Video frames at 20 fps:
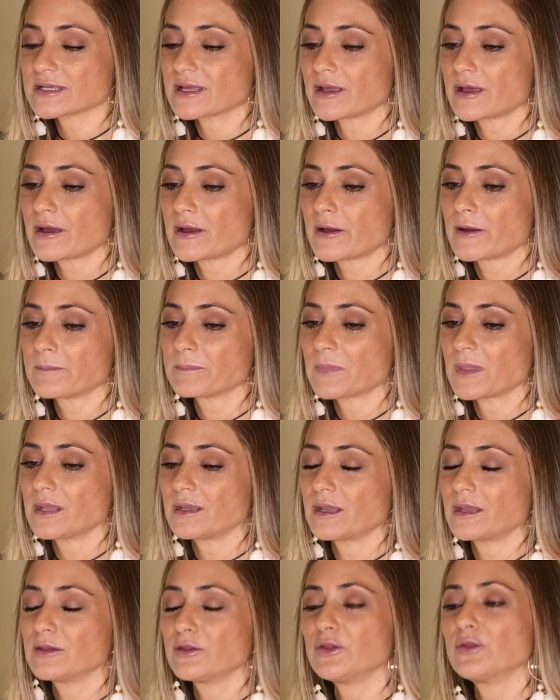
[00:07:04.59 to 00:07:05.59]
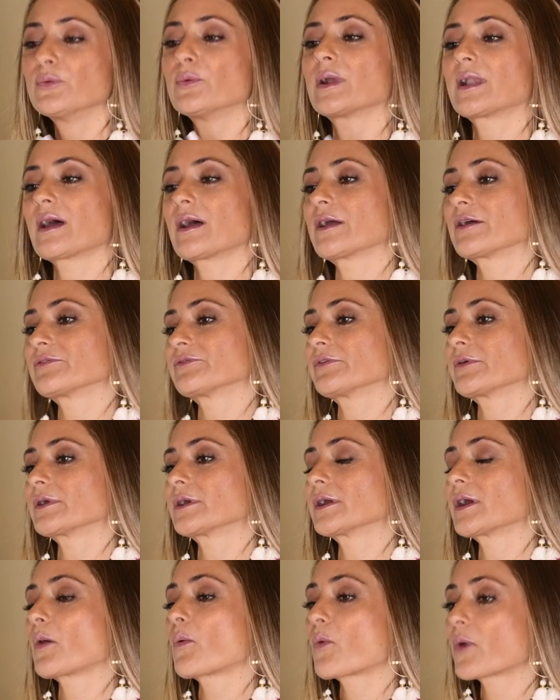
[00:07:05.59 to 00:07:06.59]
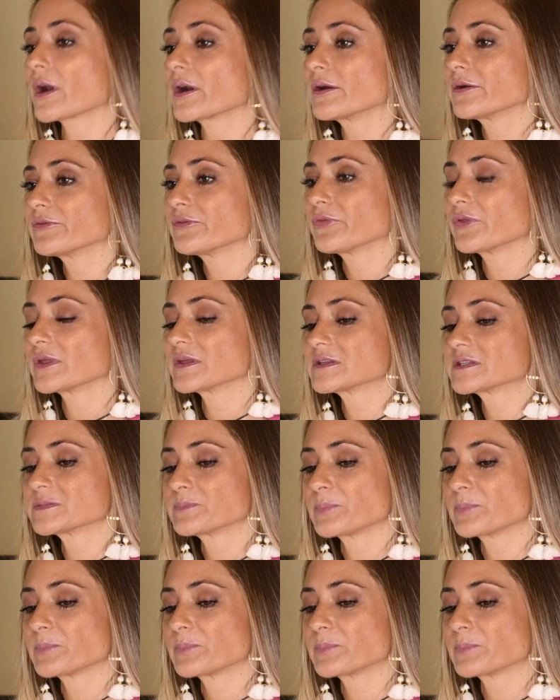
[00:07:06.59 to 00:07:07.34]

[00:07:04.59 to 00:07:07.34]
um, and, and you and I are very aware of this,